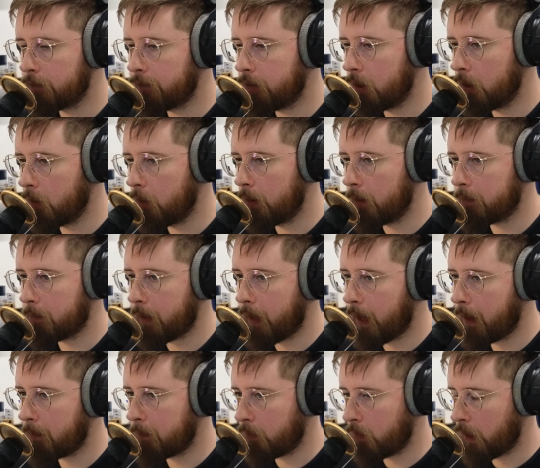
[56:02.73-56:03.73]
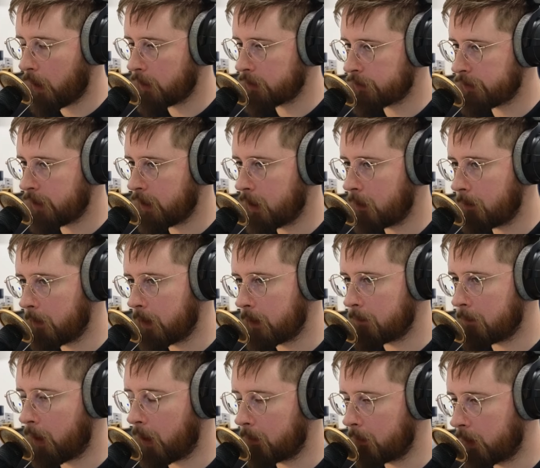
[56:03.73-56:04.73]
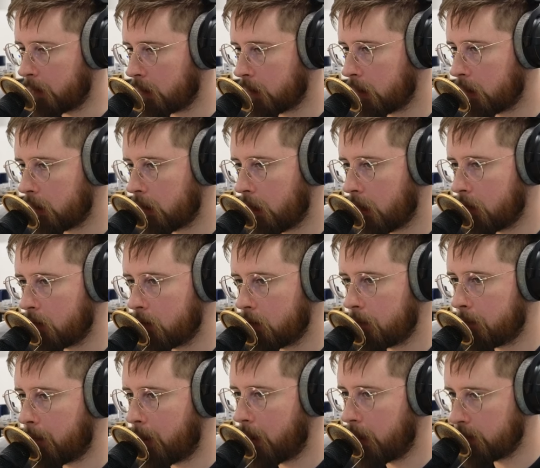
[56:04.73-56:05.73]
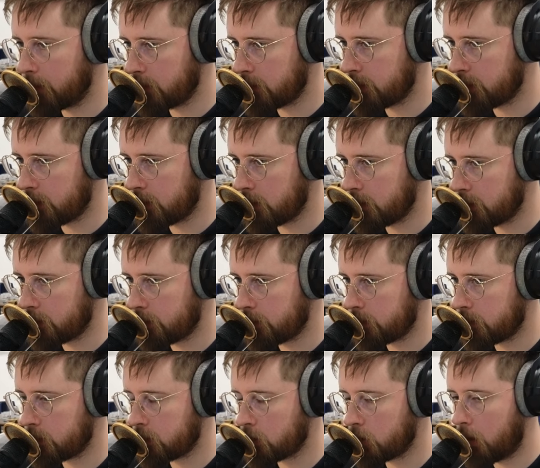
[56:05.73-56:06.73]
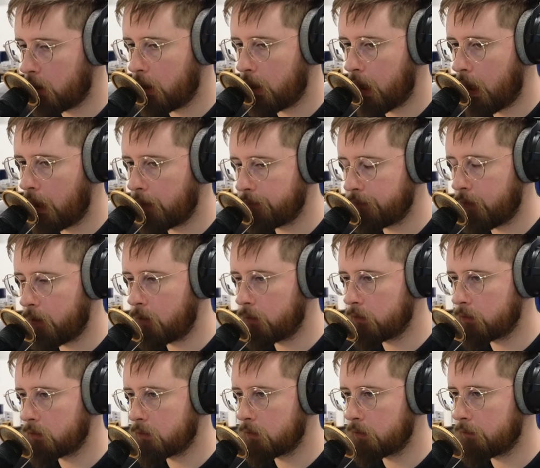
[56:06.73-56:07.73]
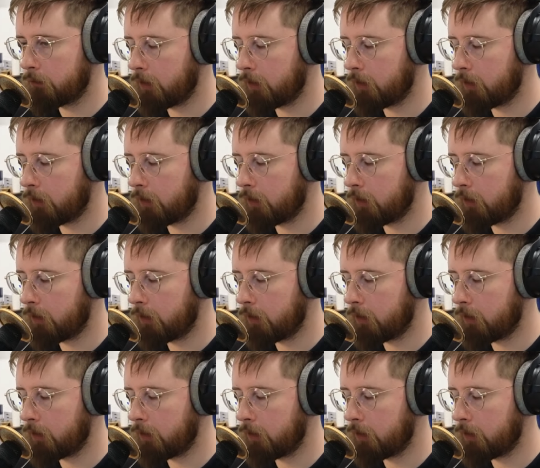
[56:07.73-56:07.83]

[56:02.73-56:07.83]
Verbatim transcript: follow up Apple has now made public again the behind the scenes shot on iPhone